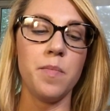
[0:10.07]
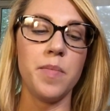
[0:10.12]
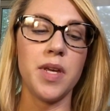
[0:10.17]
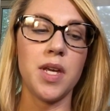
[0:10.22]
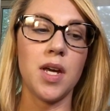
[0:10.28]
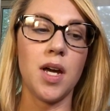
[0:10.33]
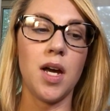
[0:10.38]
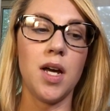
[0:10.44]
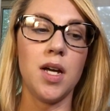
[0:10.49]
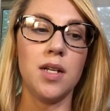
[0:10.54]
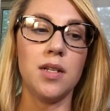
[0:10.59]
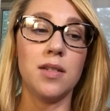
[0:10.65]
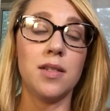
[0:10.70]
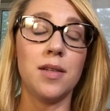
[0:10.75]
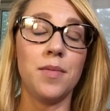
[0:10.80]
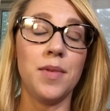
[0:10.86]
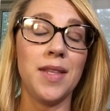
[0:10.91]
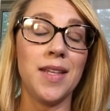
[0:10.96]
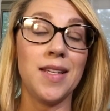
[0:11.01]

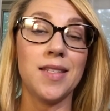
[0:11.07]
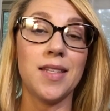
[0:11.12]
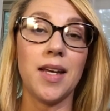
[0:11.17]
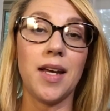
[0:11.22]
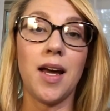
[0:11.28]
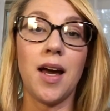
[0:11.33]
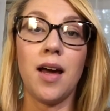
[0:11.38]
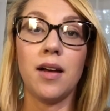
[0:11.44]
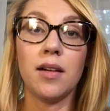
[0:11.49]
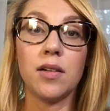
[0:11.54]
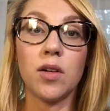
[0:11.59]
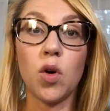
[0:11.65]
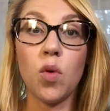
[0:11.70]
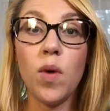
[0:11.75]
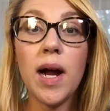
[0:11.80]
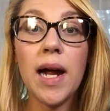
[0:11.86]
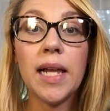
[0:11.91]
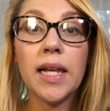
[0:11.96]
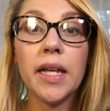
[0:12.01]
because some of these I got a
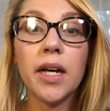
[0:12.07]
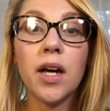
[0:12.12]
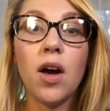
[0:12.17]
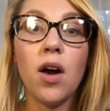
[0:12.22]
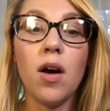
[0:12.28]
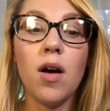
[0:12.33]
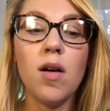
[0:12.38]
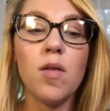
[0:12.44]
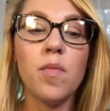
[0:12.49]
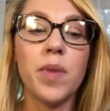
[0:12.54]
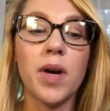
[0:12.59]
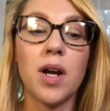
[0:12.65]
little while ago,